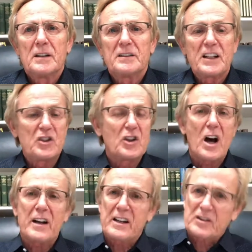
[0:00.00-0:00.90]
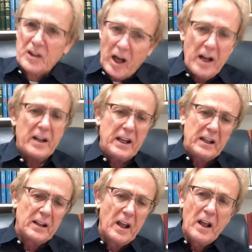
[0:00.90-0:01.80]
See, John is cutting.
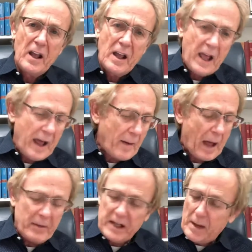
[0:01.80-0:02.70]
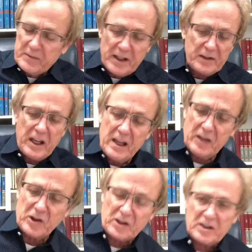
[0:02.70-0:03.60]
I mean, I'm telling you, he is
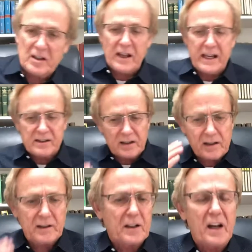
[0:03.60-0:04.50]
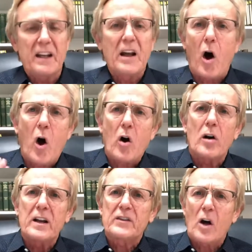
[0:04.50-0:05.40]
just, he's cutting hard
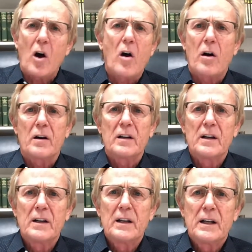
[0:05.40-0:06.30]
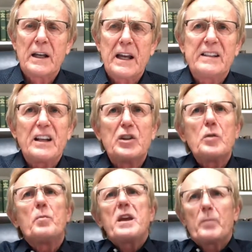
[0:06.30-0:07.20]
at the heart. He said, you
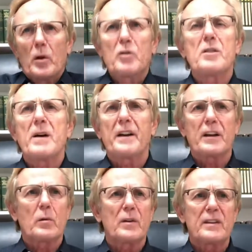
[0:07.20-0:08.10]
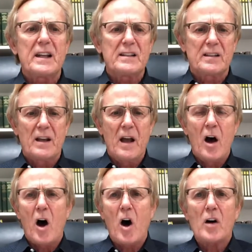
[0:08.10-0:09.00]
people who come out here with these
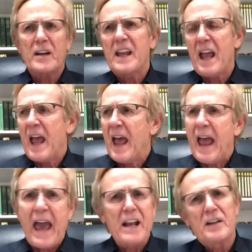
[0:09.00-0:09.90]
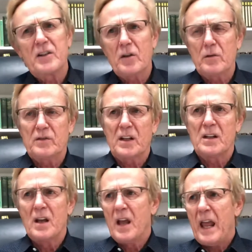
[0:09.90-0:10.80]
haughty attitudes and,
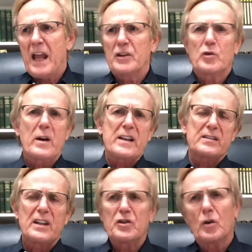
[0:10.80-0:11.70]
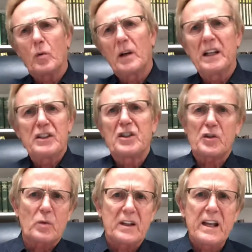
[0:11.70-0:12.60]
and dressed in your religious
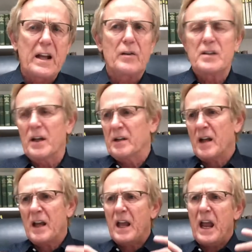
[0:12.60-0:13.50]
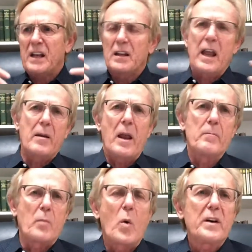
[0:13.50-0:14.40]
regalia and, and, and, and,
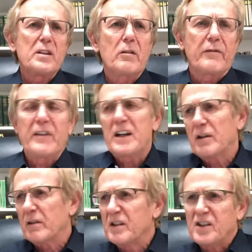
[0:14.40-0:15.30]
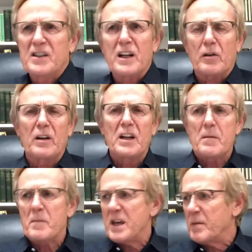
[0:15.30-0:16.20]
pointing your finger and snickering at
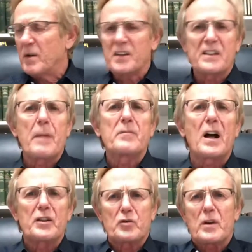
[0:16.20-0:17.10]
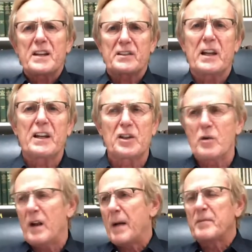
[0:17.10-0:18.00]
me because I'm not dressed like you
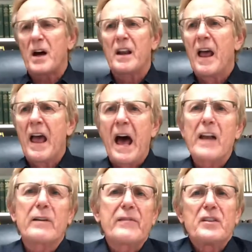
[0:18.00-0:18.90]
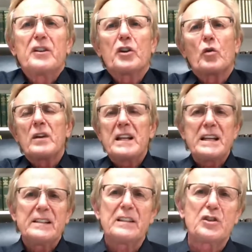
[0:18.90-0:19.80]
and I'm not, I don't have the
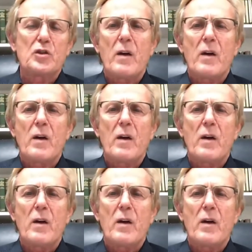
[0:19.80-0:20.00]
degrees that you